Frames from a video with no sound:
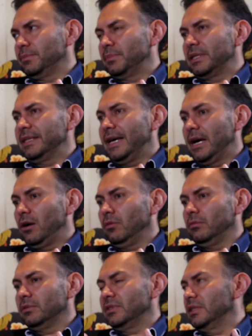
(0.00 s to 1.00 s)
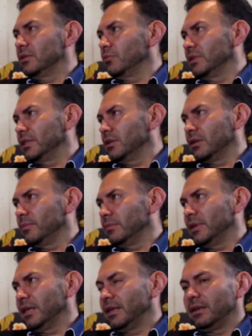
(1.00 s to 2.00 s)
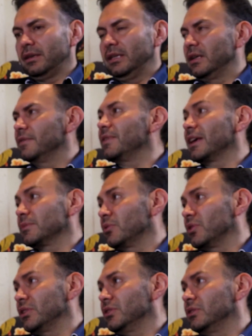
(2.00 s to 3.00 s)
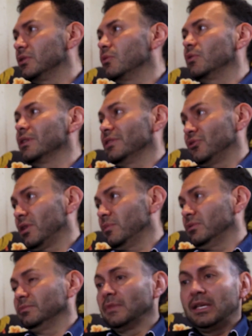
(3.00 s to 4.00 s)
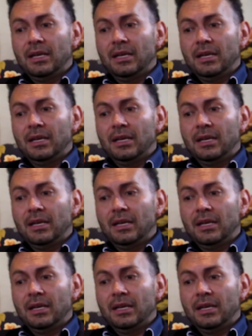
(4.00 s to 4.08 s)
But now, since we did not make enough exploration, so we're in trouble.